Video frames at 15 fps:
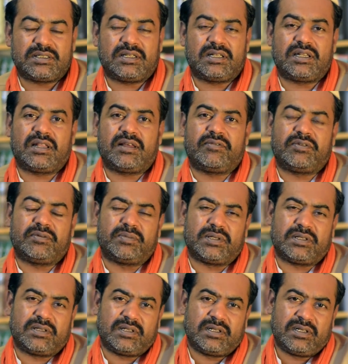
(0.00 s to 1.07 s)

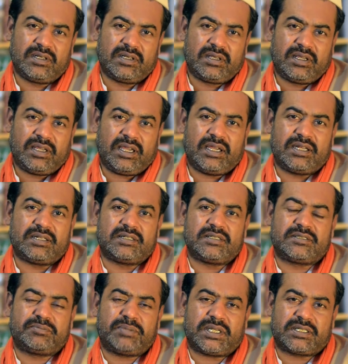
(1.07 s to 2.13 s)
lovable and
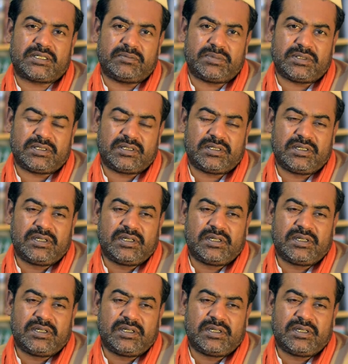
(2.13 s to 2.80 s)
respectable.